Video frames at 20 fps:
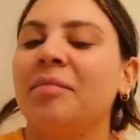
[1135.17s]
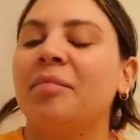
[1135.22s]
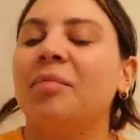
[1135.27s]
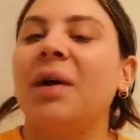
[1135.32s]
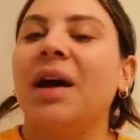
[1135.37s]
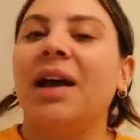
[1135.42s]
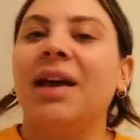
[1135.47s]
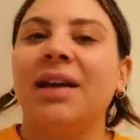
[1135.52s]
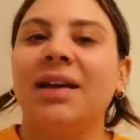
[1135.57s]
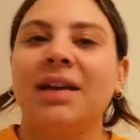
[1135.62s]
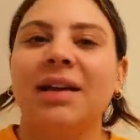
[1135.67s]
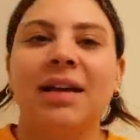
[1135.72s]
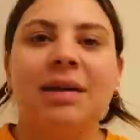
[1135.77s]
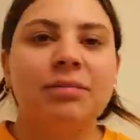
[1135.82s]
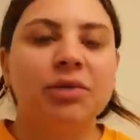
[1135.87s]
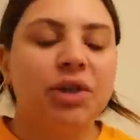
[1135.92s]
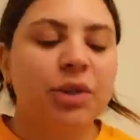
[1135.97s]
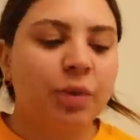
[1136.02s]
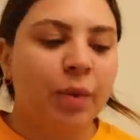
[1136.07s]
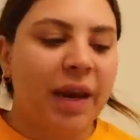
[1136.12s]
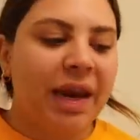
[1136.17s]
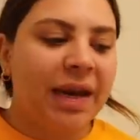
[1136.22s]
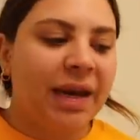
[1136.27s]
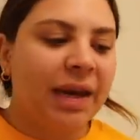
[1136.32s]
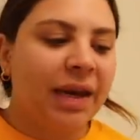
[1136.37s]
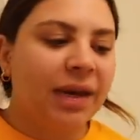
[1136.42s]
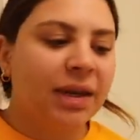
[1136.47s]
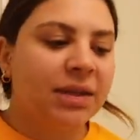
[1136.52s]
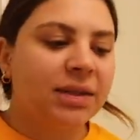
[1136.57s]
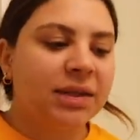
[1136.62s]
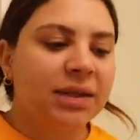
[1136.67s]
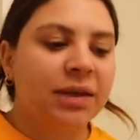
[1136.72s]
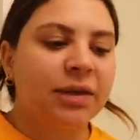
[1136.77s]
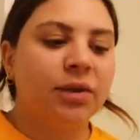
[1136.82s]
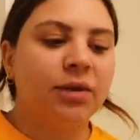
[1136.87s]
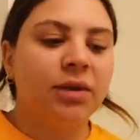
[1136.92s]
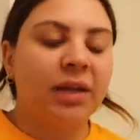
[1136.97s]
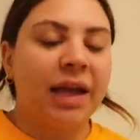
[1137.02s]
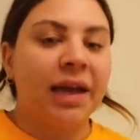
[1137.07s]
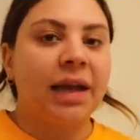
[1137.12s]
But I'm just waiting
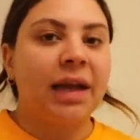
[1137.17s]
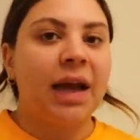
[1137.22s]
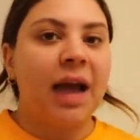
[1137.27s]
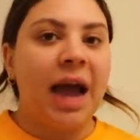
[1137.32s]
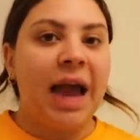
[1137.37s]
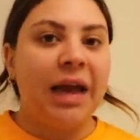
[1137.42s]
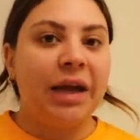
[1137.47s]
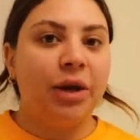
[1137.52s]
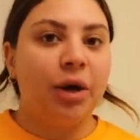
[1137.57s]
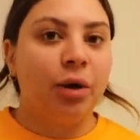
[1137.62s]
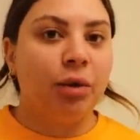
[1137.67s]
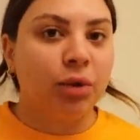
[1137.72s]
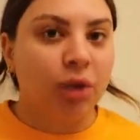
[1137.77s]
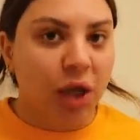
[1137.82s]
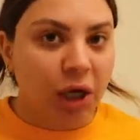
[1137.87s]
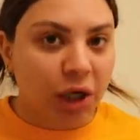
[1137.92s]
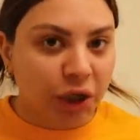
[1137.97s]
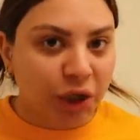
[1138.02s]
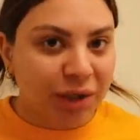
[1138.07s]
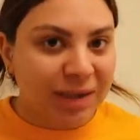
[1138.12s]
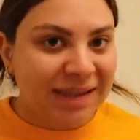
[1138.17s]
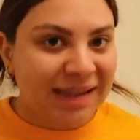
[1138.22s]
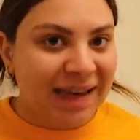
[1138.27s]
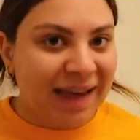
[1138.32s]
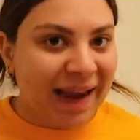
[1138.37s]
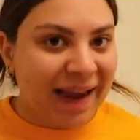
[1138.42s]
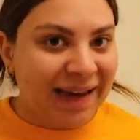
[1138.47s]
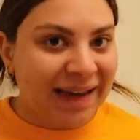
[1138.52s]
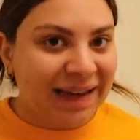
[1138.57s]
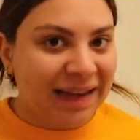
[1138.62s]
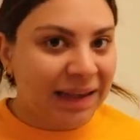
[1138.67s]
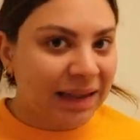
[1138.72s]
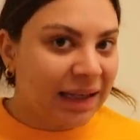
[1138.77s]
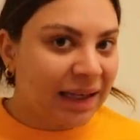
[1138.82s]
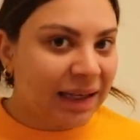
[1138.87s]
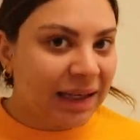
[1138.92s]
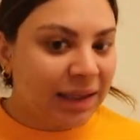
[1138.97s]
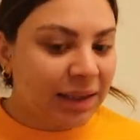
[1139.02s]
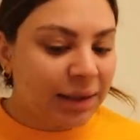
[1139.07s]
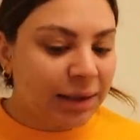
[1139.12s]
until like I no longer see
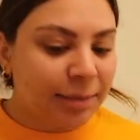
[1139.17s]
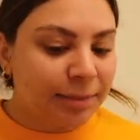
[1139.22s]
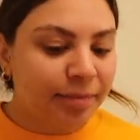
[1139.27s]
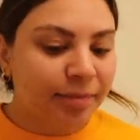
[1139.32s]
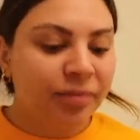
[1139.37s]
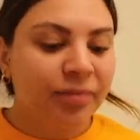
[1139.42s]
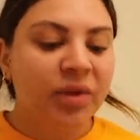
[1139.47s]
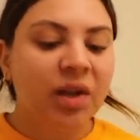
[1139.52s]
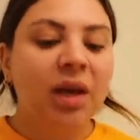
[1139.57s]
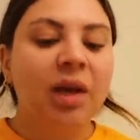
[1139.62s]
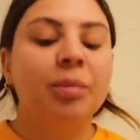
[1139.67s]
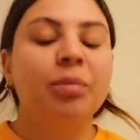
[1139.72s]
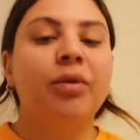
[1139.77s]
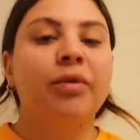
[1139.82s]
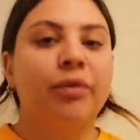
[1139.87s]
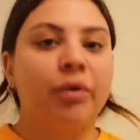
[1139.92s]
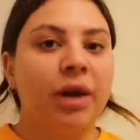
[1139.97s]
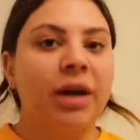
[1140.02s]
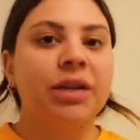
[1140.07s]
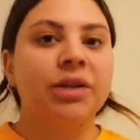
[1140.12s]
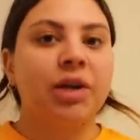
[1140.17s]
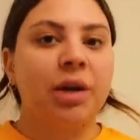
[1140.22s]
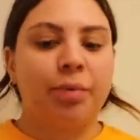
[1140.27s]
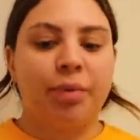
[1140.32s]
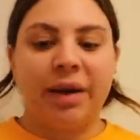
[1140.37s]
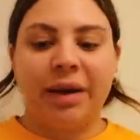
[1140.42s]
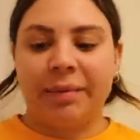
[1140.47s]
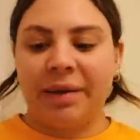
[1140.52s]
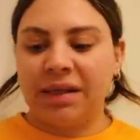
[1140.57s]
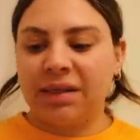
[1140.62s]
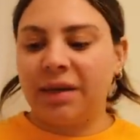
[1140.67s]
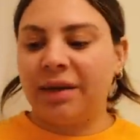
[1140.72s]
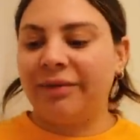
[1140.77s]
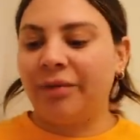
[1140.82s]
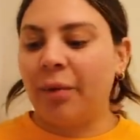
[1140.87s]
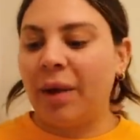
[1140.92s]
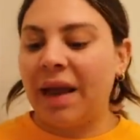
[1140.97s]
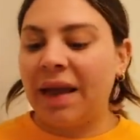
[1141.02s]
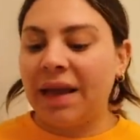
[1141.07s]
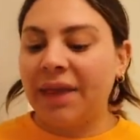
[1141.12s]
anything before I start putting my stuff
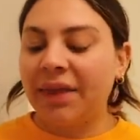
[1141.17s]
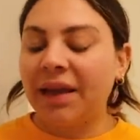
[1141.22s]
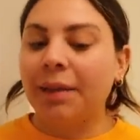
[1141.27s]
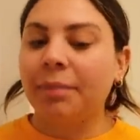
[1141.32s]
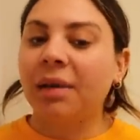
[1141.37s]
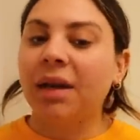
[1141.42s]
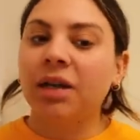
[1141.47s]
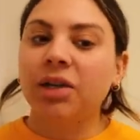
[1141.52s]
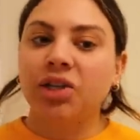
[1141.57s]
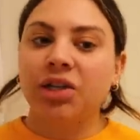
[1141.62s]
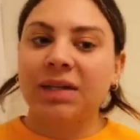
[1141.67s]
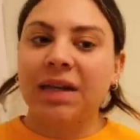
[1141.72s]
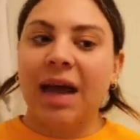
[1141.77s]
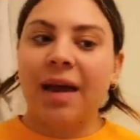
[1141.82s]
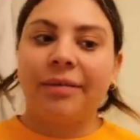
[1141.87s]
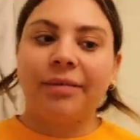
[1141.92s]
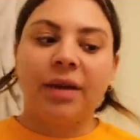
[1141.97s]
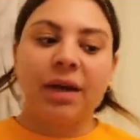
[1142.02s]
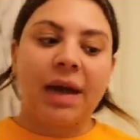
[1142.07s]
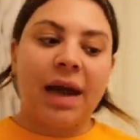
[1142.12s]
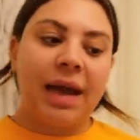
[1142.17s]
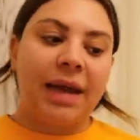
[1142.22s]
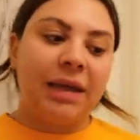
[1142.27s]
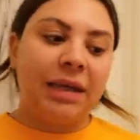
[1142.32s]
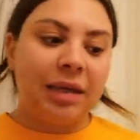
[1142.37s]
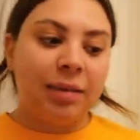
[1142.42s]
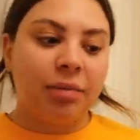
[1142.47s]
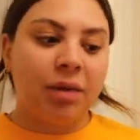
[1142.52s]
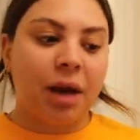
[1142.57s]
away. And I think I'm going to just have the guy keep